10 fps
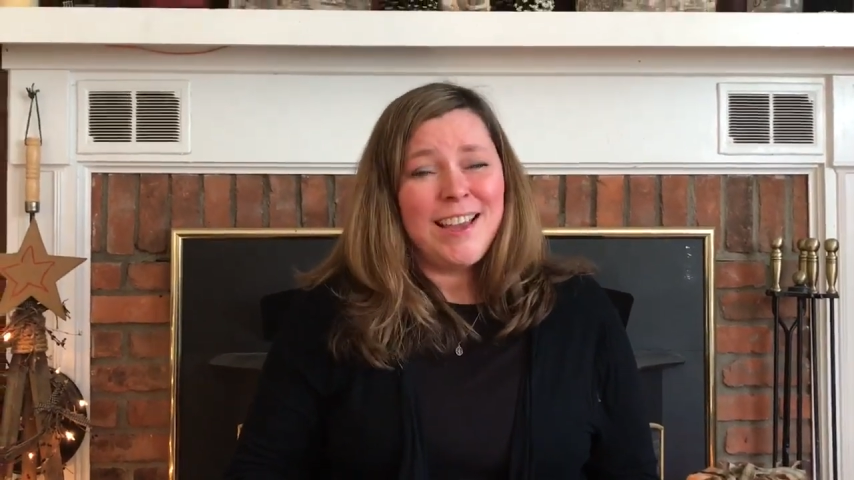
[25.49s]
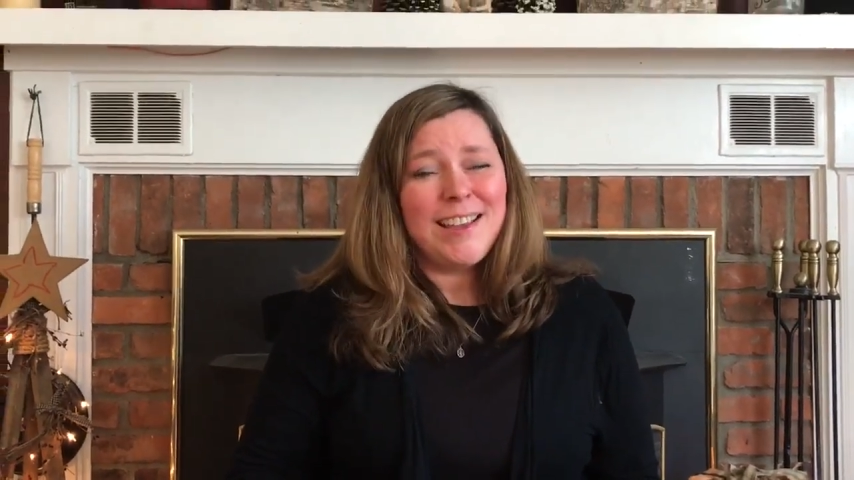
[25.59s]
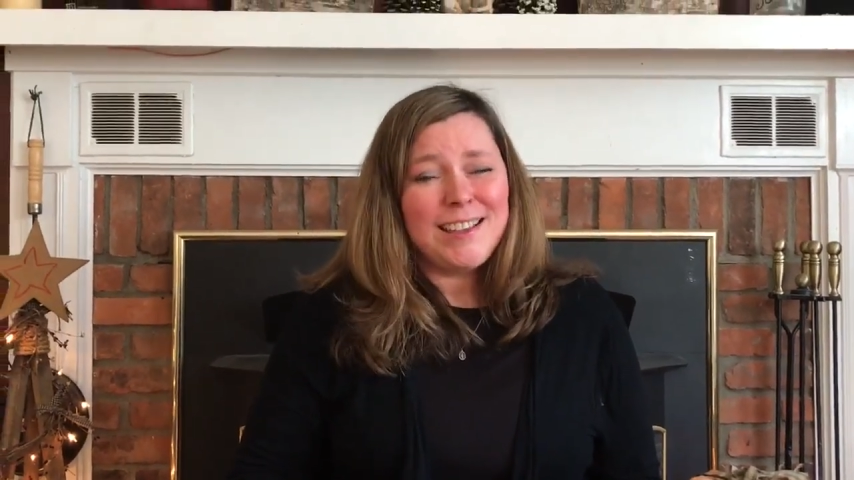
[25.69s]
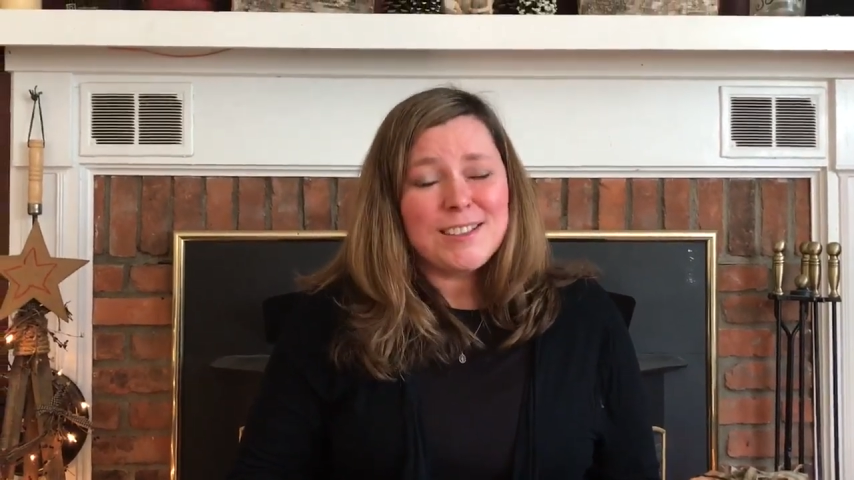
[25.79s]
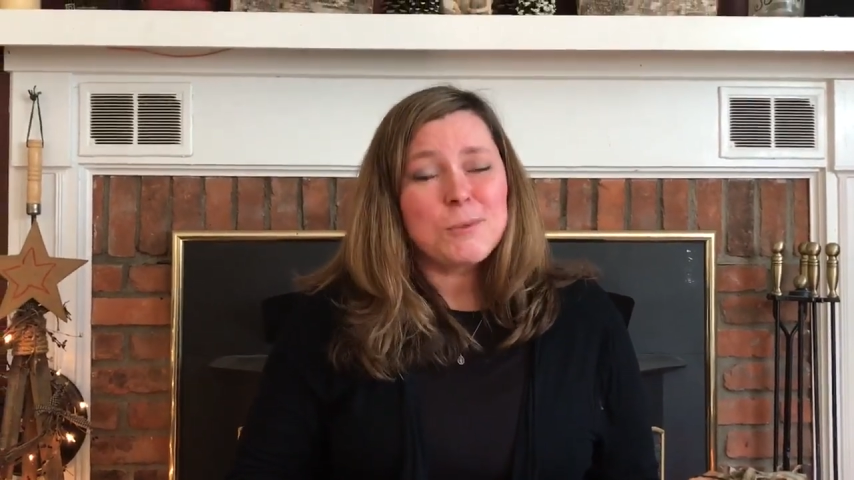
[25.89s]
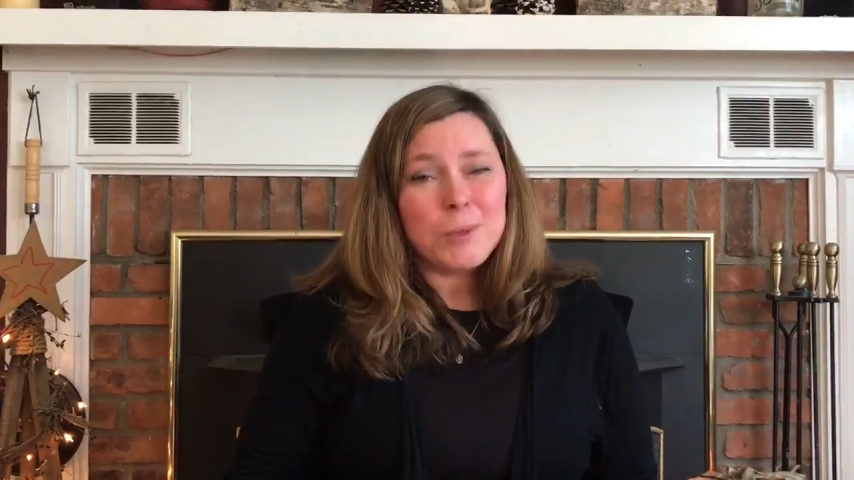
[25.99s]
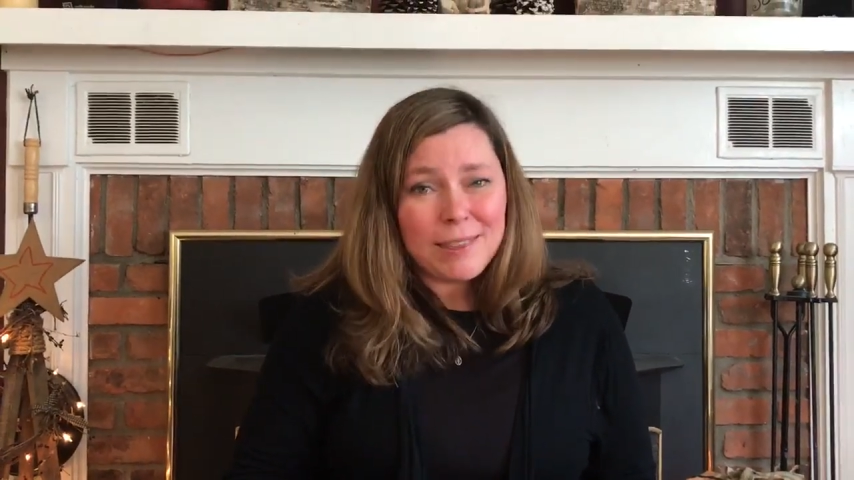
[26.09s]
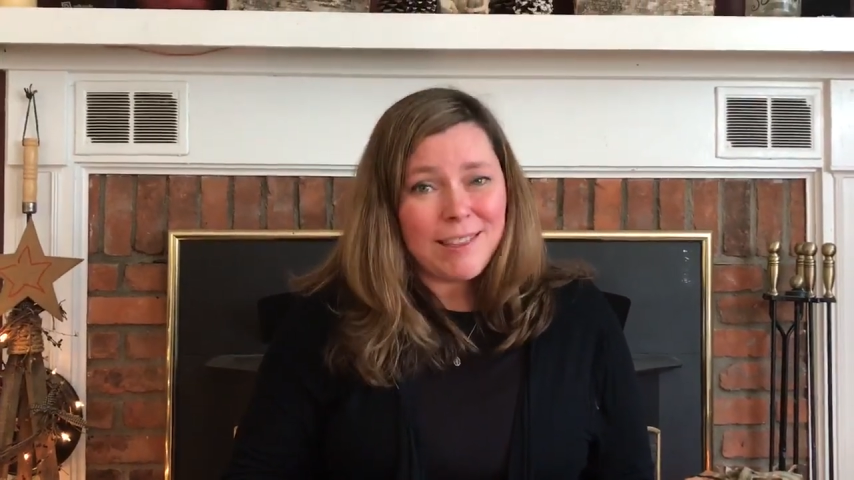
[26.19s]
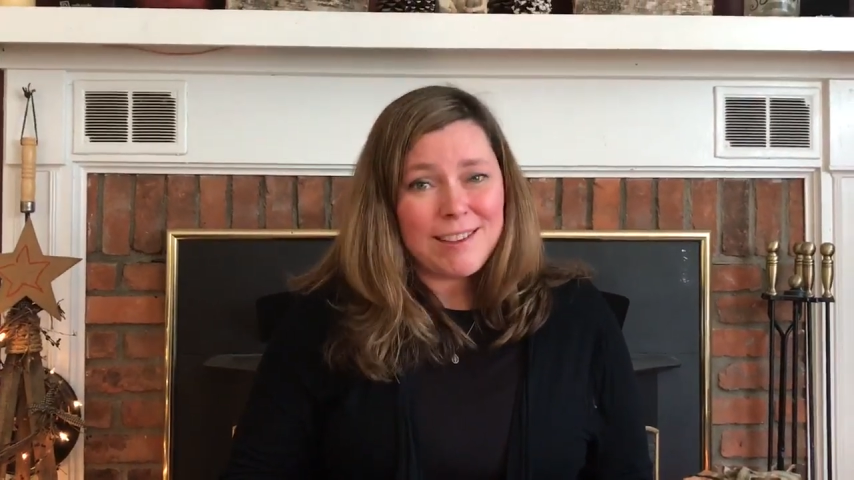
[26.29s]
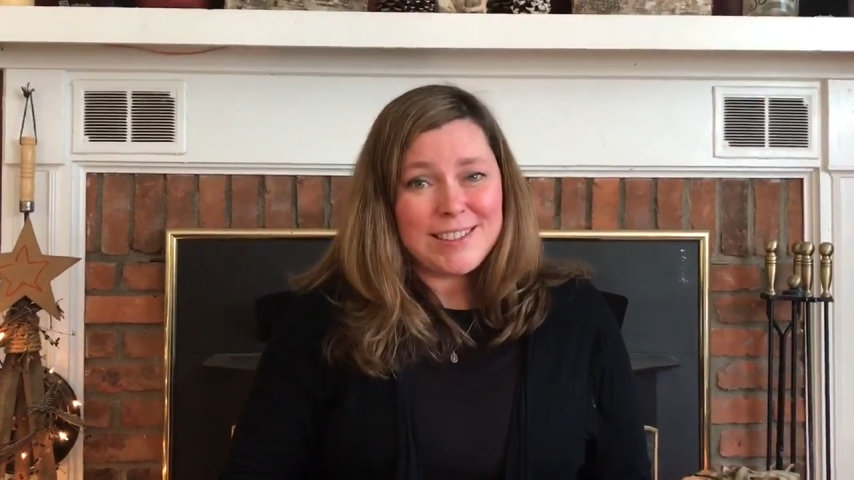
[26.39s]
He is
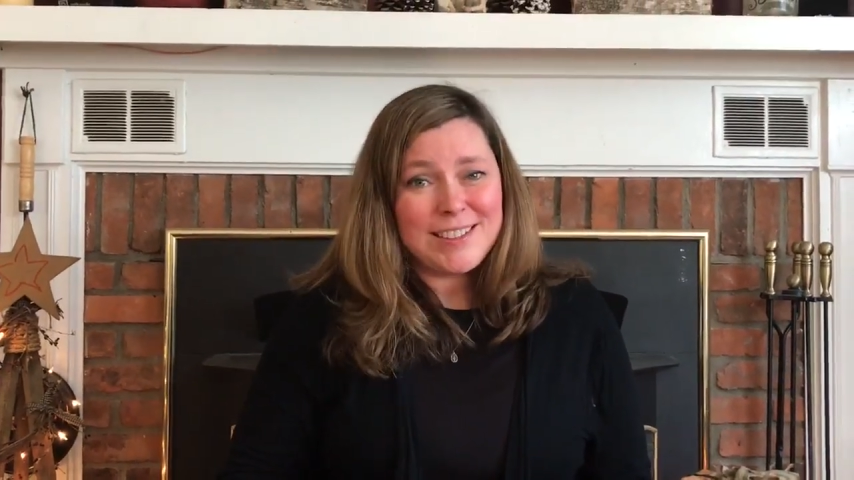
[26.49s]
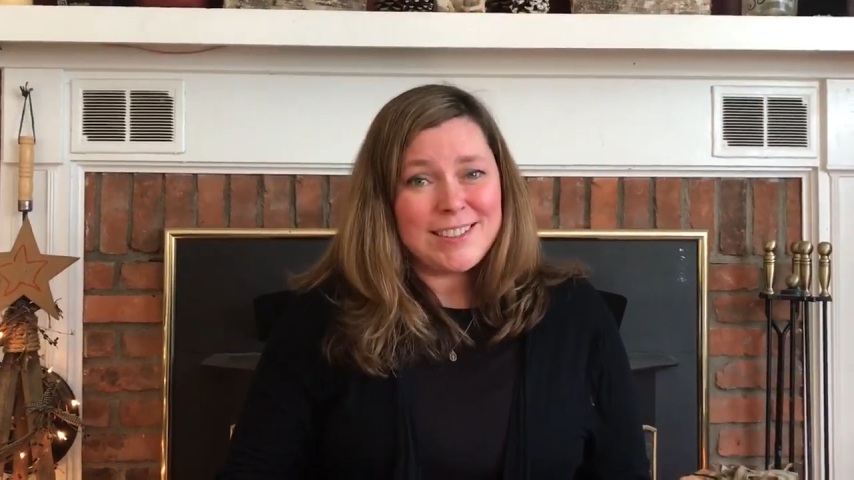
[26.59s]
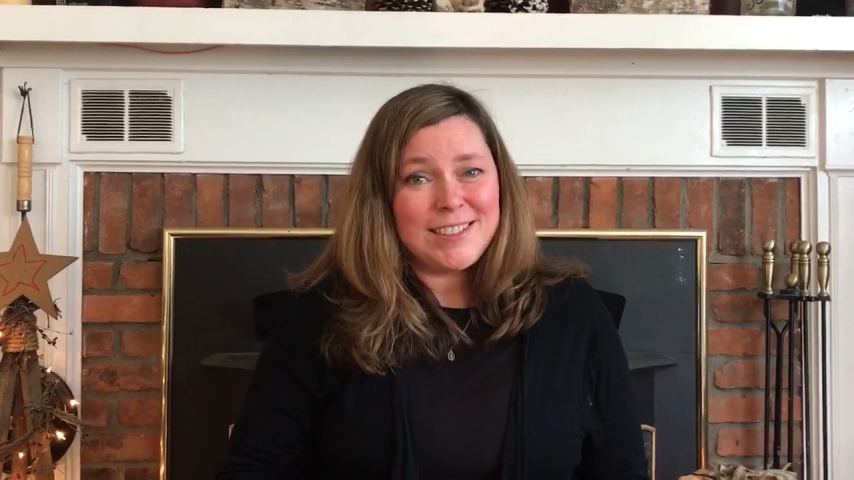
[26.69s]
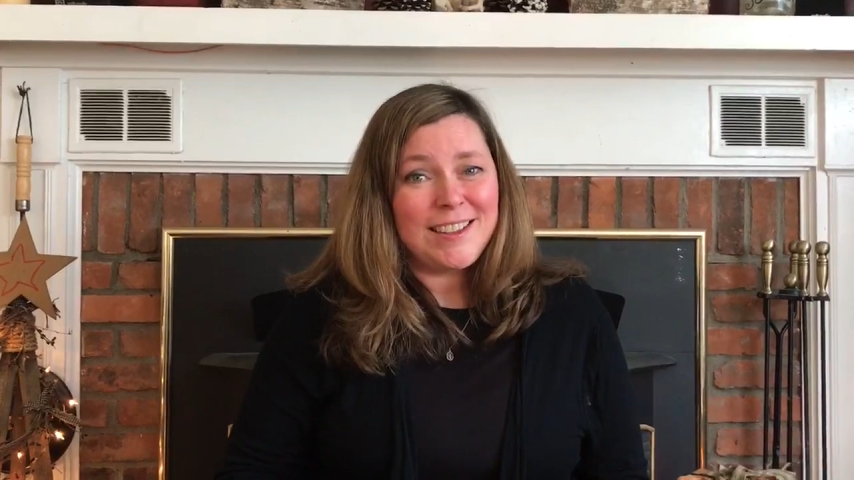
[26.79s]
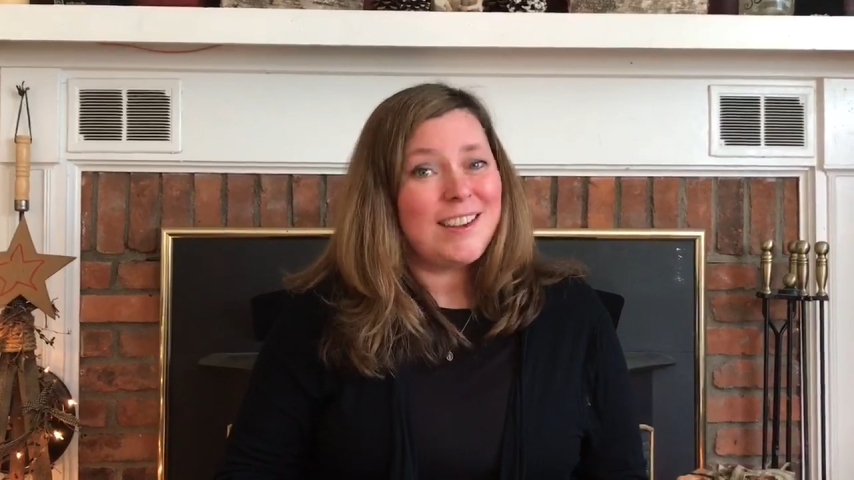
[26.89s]
with us